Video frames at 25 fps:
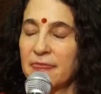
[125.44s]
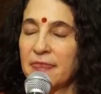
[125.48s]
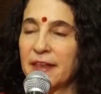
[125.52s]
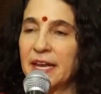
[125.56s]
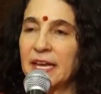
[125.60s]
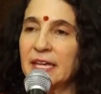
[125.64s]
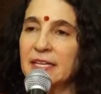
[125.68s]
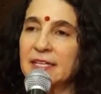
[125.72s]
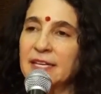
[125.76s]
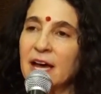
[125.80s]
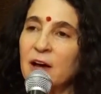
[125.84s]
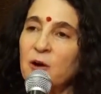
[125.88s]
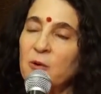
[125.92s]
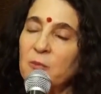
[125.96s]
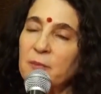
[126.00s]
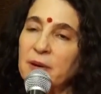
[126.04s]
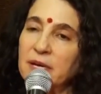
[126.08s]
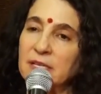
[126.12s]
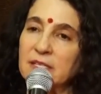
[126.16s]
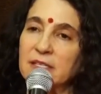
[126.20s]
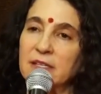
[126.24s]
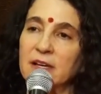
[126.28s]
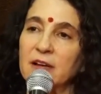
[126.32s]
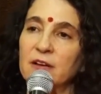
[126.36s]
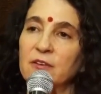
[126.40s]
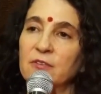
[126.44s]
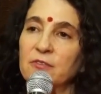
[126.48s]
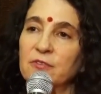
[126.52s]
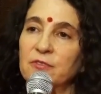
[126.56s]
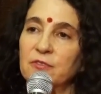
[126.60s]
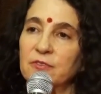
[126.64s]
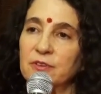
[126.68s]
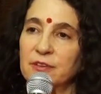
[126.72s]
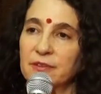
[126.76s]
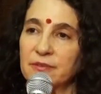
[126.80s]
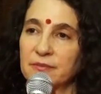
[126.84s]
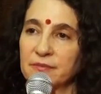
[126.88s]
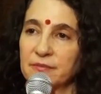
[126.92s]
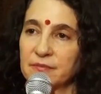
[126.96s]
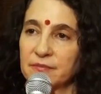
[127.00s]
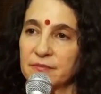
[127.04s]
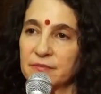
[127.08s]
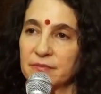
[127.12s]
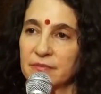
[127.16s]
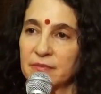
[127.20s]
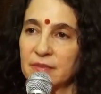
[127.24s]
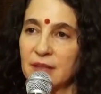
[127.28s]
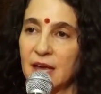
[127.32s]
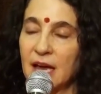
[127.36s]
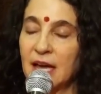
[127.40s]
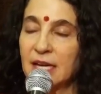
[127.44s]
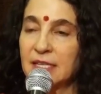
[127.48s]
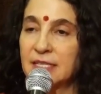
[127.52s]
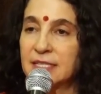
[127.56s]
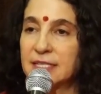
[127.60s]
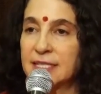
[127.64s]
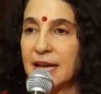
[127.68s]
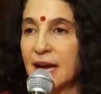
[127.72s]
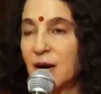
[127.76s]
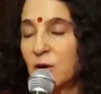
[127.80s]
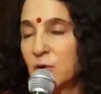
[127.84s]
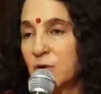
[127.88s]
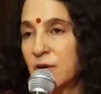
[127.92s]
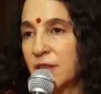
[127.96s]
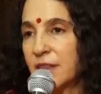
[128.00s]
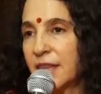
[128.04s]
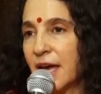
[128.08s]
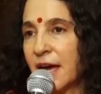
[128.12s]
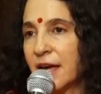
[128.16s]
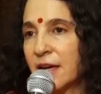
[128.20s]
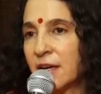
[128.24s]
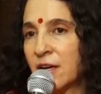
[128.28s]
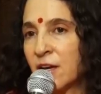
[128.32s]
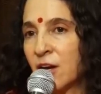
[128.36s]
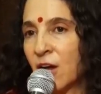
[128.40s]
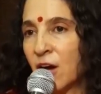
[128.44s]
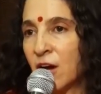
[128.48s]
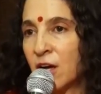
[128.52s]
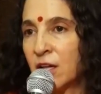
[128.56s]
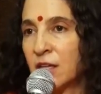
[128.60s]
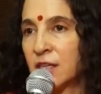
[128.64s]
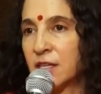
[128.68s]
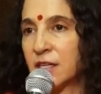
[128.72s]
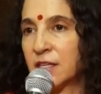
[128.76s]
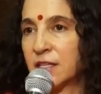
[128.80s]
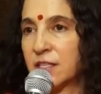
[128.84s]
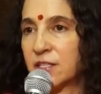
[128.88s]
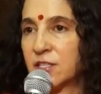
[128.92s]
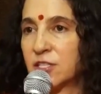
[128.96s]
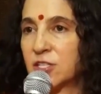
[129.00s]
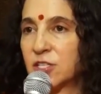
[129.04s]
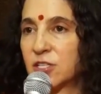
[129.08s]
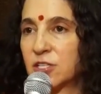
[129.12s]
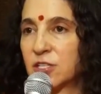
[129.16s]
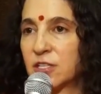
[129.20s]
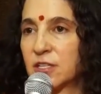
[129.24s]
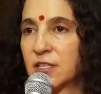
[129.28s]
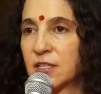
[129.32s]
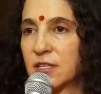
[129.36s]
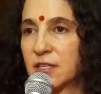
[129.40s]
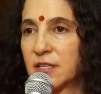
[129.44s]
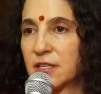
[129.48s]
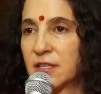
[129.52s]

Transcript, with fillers: then I doubt myself. I doubt that knowledge